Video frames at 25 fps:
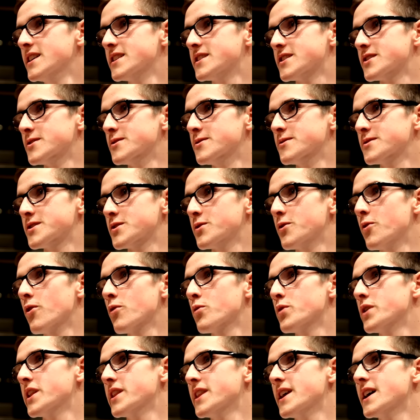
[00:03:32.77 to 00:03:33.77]
So
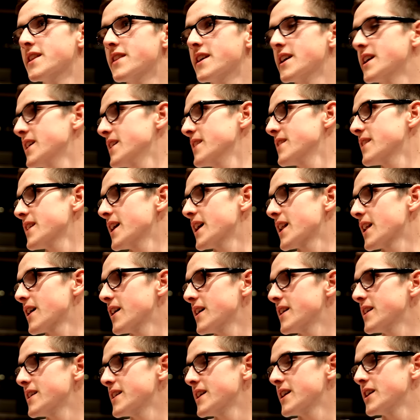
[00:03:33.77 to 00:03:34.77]
already there they had
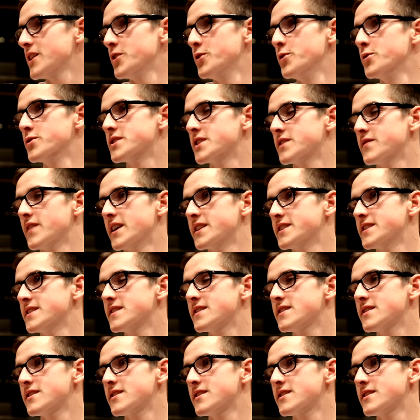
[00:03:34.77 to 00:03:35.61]
a huge advantage.